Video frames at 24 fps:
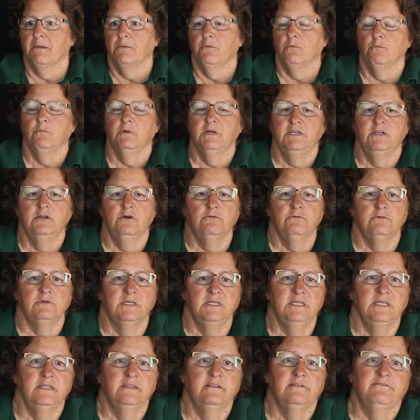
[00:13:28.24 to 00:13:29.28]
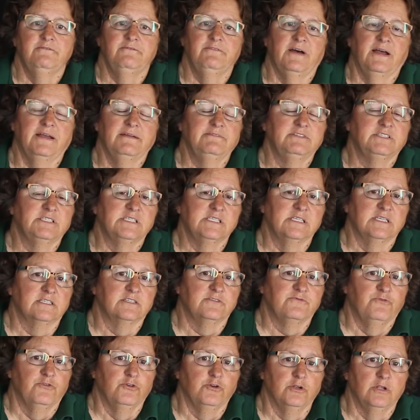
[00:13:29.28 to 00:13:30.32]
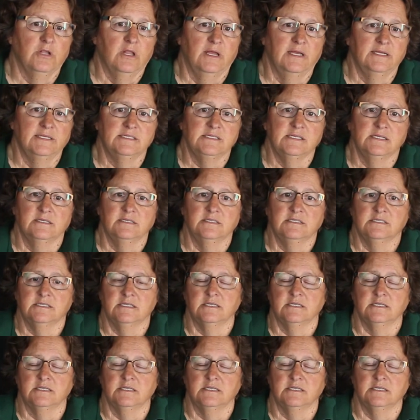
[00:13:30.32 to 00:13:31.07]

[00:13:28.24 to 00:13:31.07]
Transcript: We don't need the 5 and 6 fertilizings